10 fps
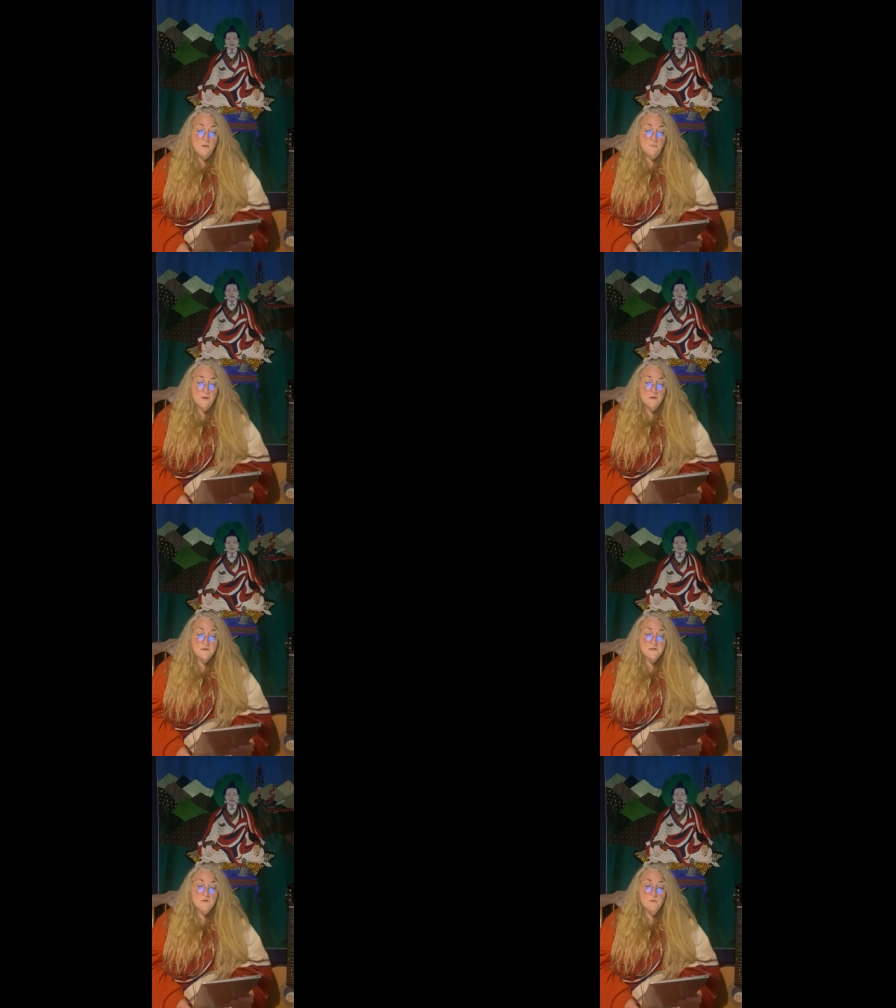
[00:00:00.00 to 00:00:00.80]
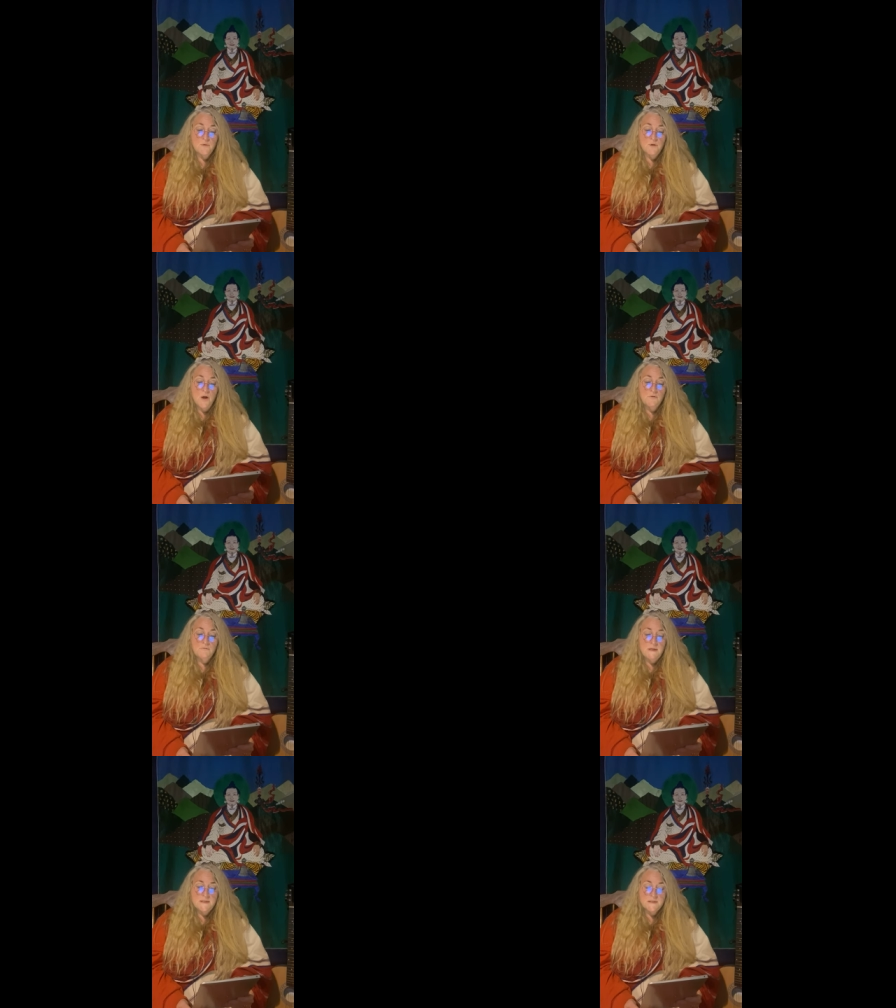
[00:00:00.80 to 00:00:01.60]
but saw no
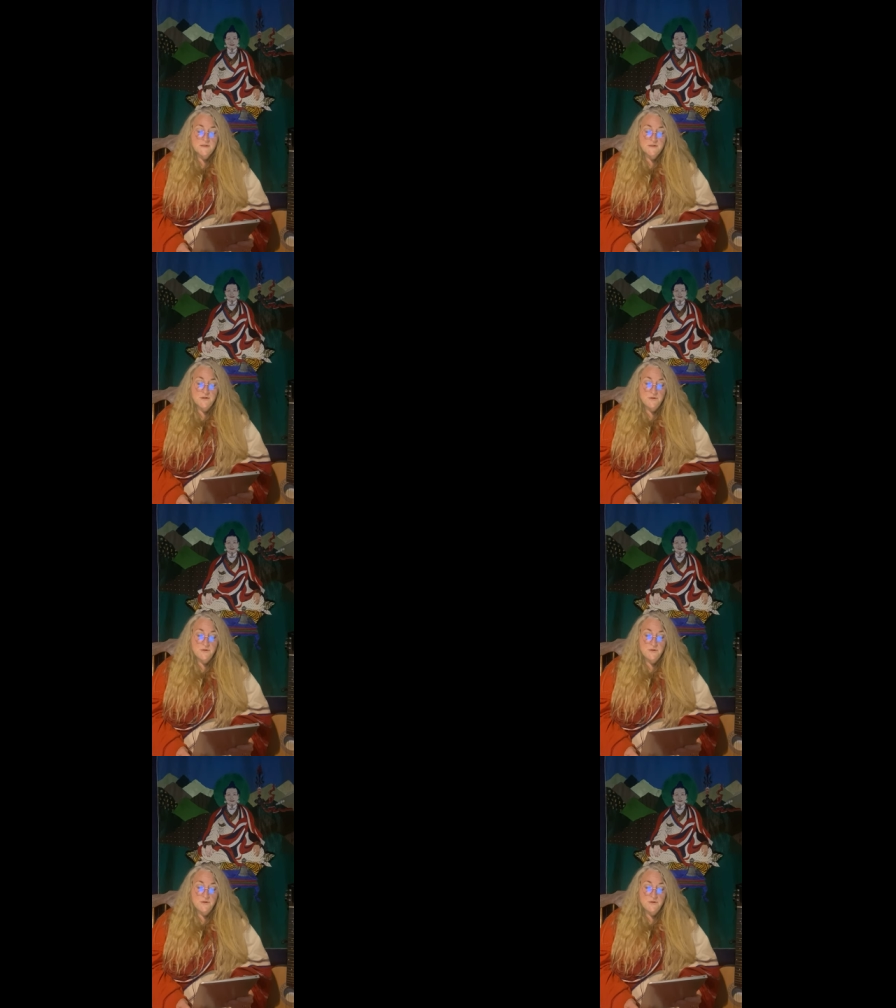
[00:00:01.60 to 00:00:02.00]
reason to